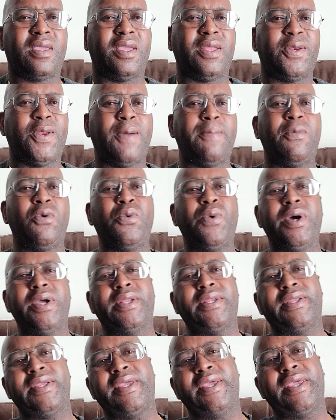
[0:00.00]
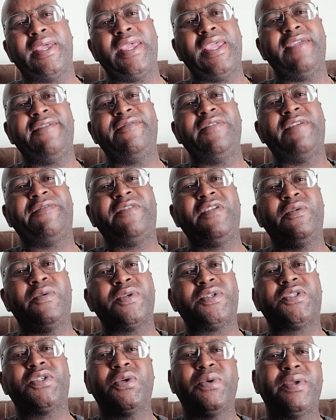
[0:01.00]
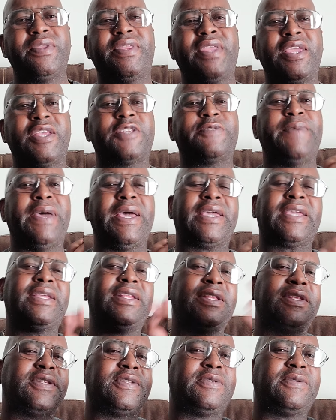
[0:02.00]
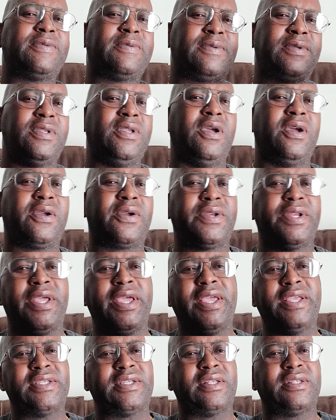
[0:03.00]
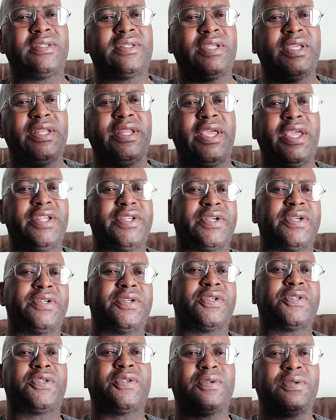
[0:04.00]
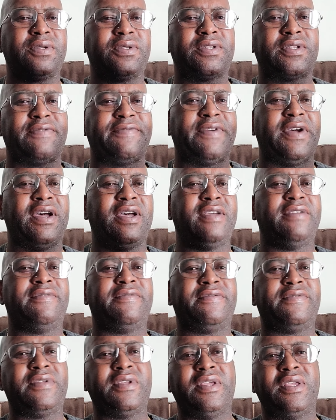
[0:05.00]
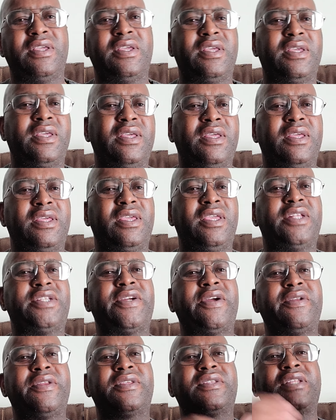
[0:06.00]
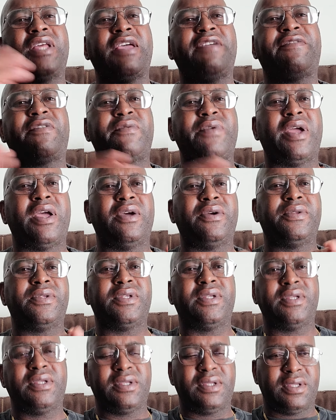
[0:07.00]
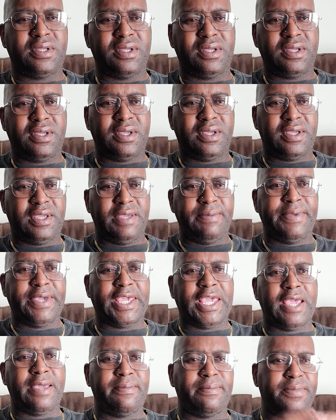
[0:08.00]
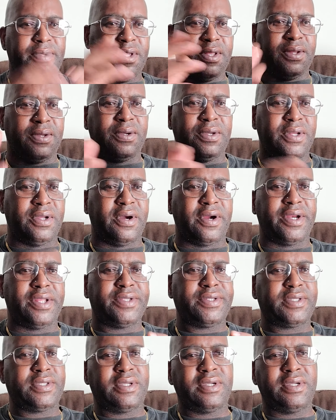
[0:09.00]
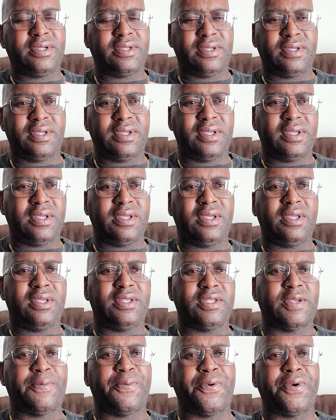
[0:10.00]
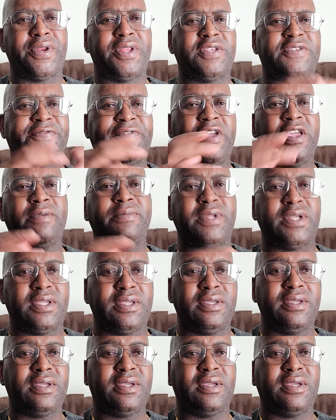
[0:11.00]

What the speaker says: Number one, even if he was doing things back in his younger days as a teenager just to survive, he turned his life around. He became, an artist, supporting his family.